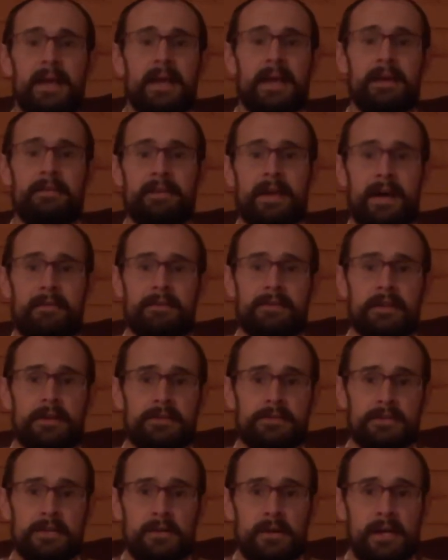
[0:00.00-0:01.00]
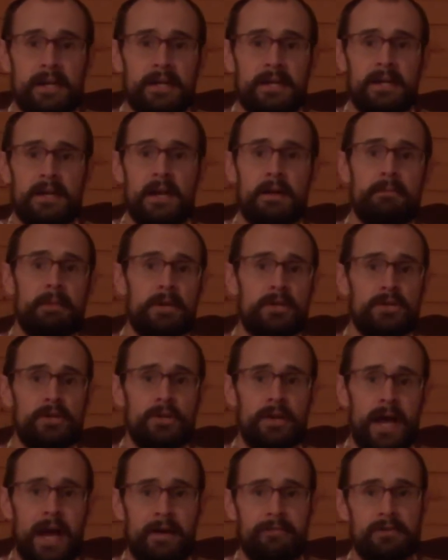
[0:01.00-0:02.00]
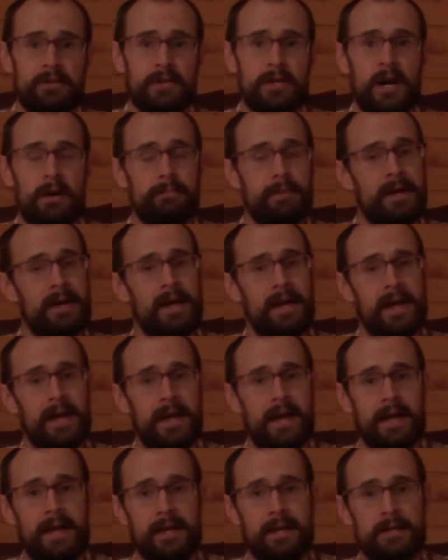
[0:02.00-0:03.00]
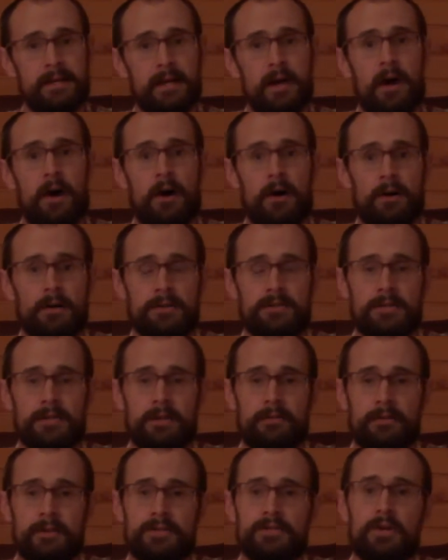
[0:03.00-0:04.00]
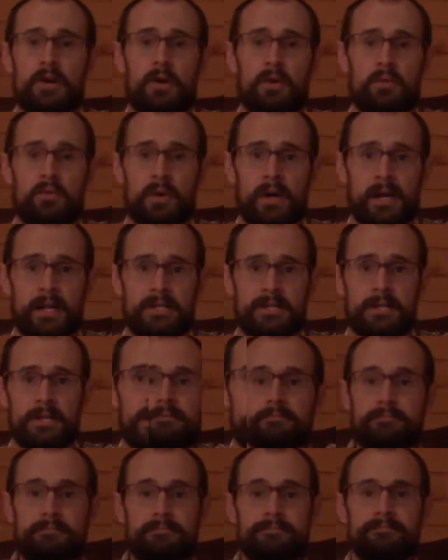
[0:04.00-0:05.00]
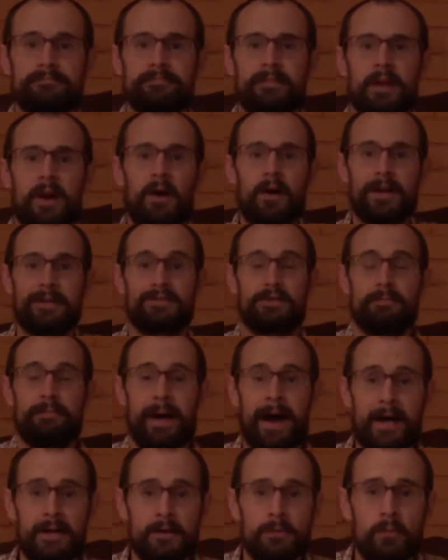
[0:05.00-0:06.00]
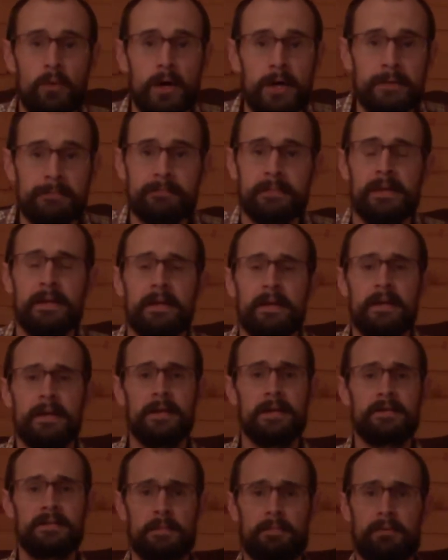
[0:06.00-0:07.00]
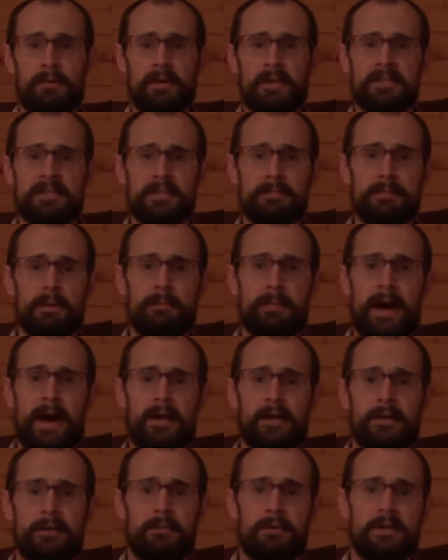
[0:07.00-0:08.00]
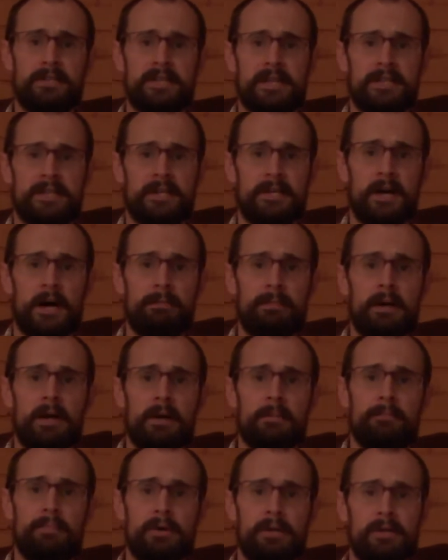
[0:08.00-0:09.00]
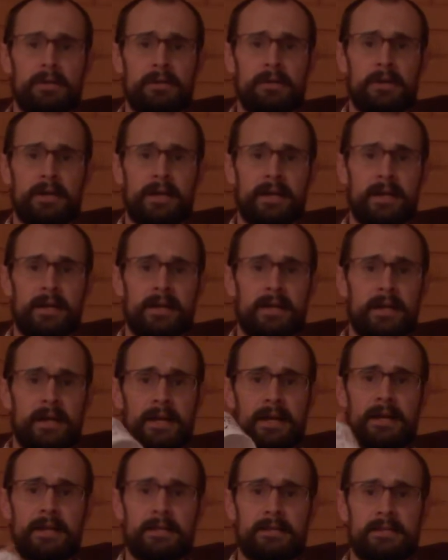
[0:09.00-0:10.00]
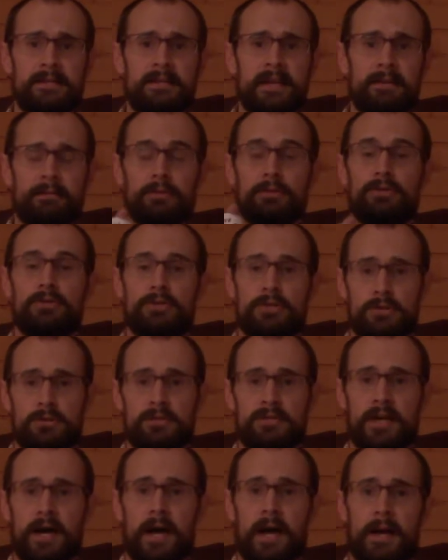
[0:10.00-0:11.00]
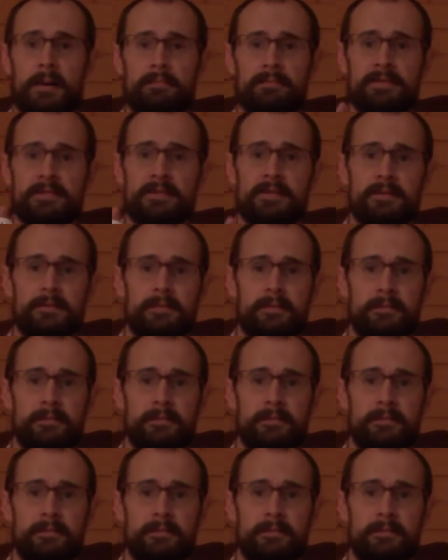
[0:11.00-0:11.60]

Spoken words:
If you haven't done so already, make sure you have your cup and hard surface ready to go. Alright, so pattern 1 is a pretty simple pattern. We're going to take the cup, put it in our hand, hit the table 2 times.